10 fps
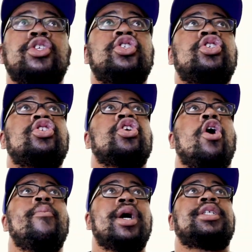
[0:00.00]

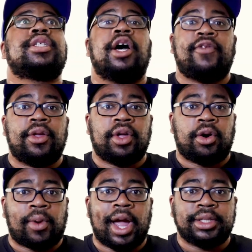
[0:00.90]
So much stuff on the
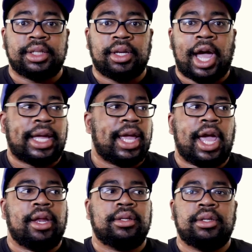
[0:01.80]
horizon, I
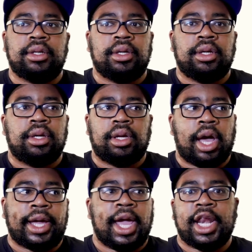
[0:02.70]
can't
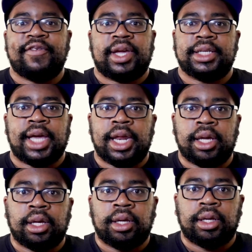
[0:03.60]
even contain
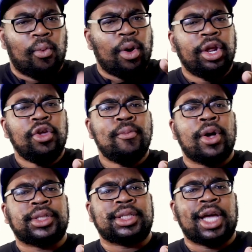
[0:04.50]
it. What are you
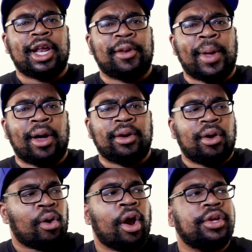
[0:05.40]
most excited about?
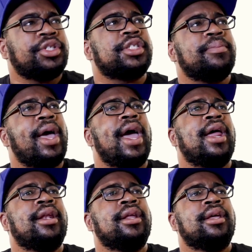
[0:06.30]
Or are you just
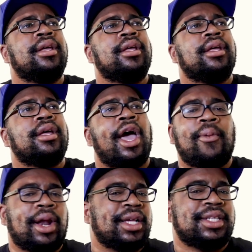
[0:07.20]
mad at
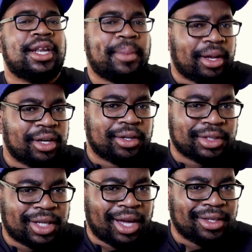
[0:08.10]
what I said about Dunkle
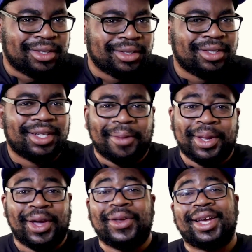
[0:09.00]
skates? Let
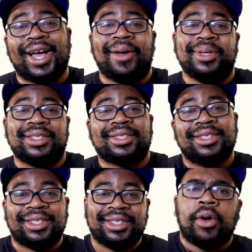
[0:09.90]
me know in the comments.
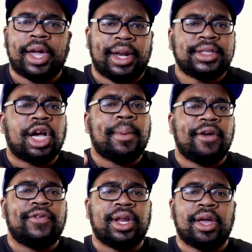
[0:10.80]
Okay, let's talk
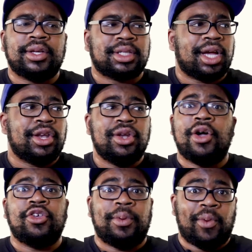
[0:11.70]
about videos, because I know
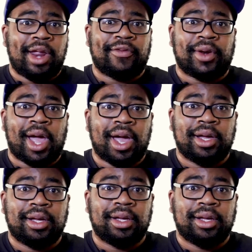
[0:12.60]
you've been waiting for that.